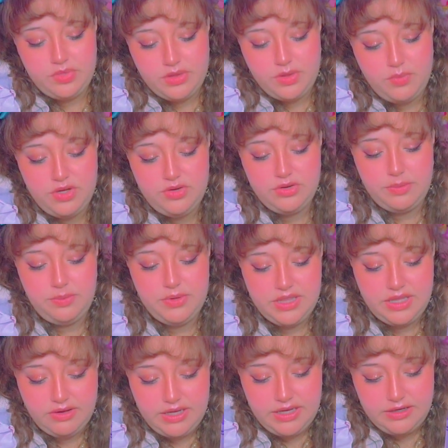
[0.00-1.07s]
we grew up
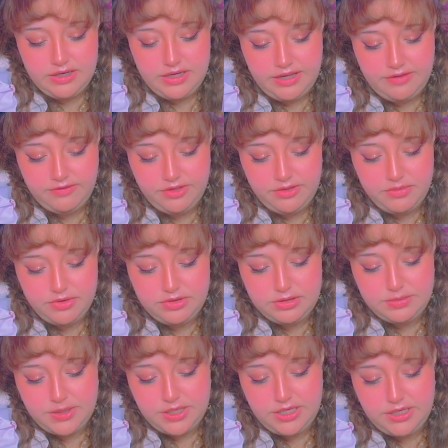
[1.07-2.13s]
without internet for the
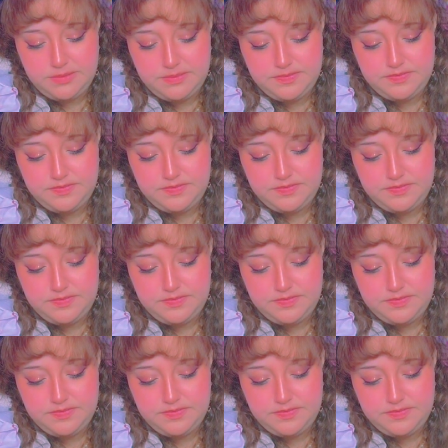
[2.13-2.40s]
most part.